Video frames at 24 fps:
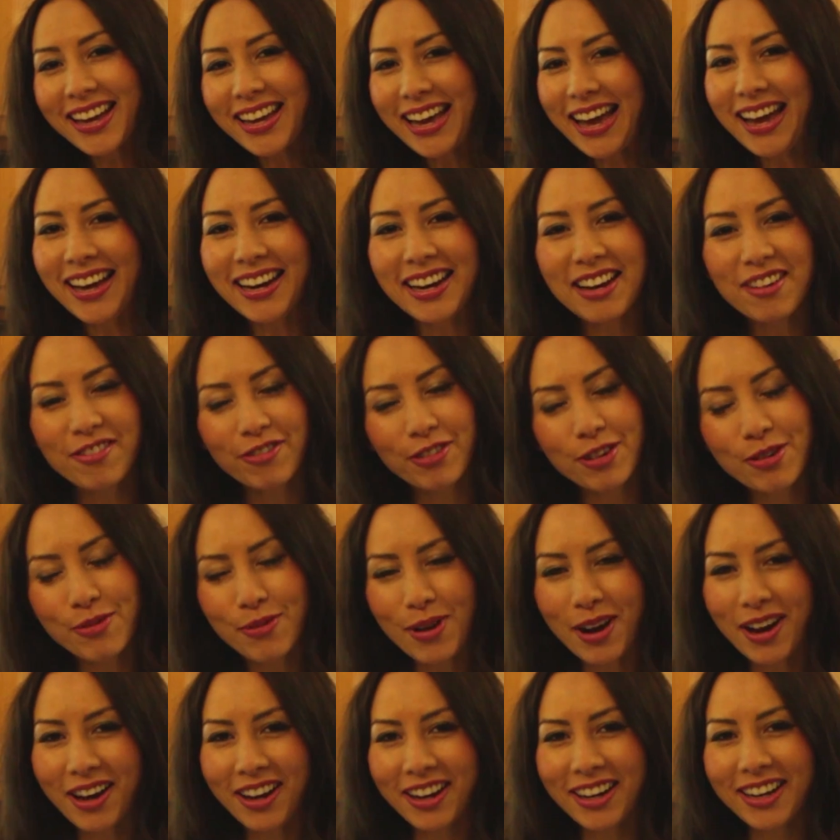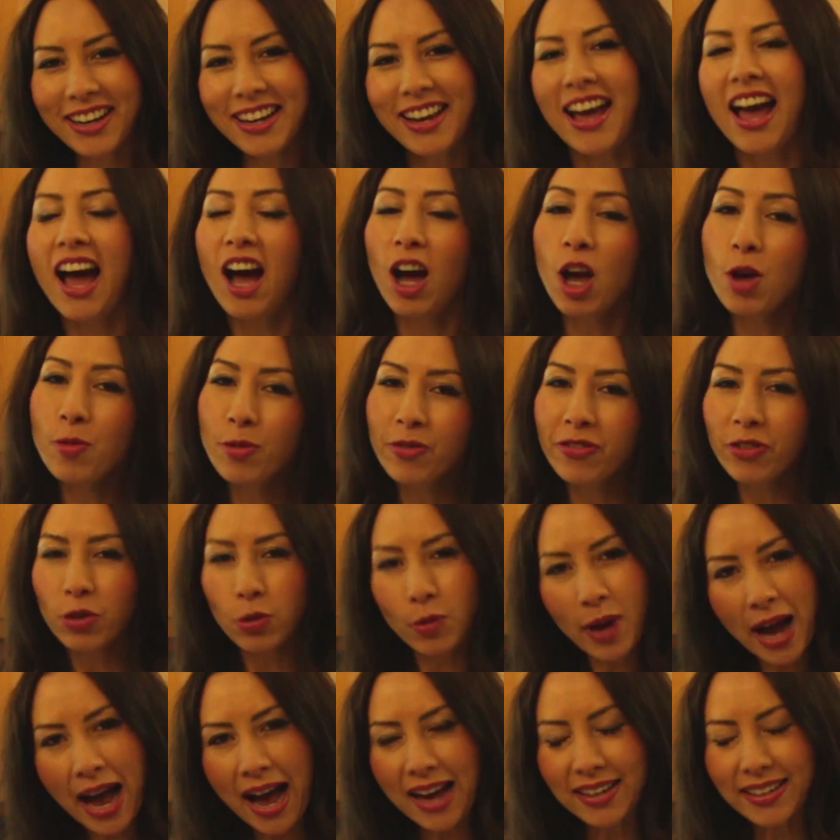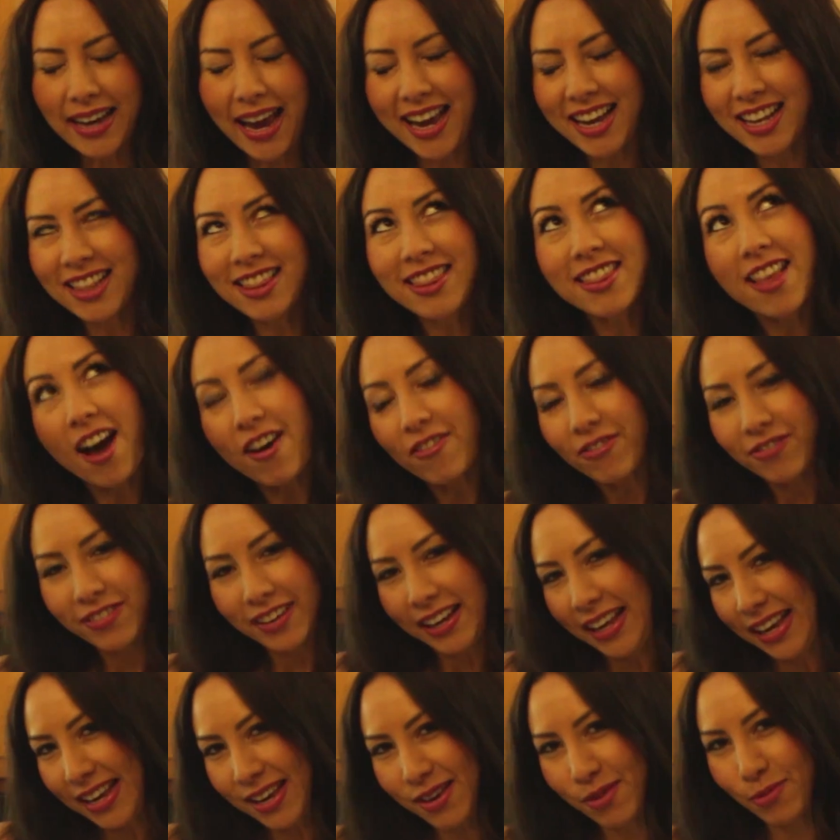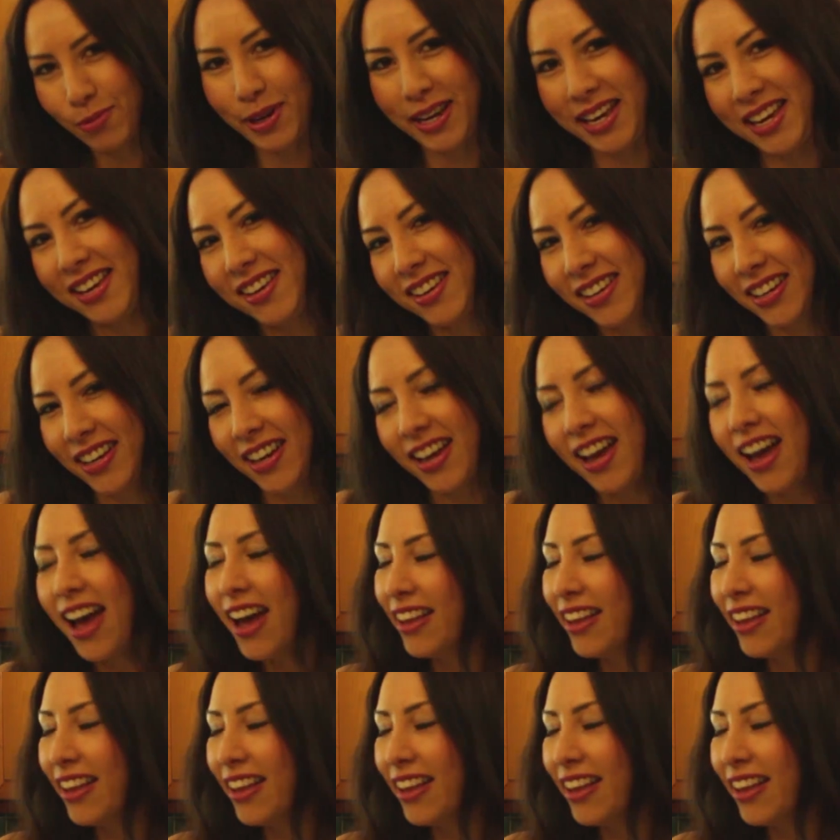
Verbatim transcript: again everyone. Hope you've all had a lovely week.